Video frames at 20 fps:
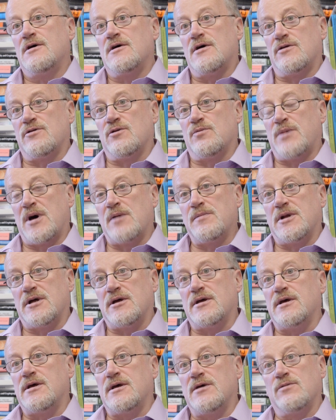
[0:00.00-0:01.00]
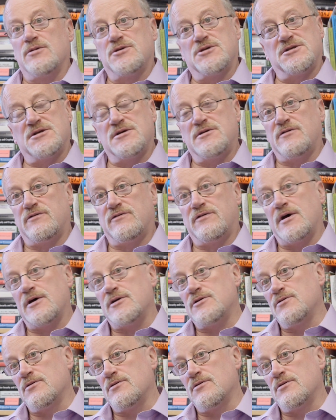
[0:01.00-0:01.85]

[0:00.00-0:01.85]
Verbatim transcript: and the public key, which is in effect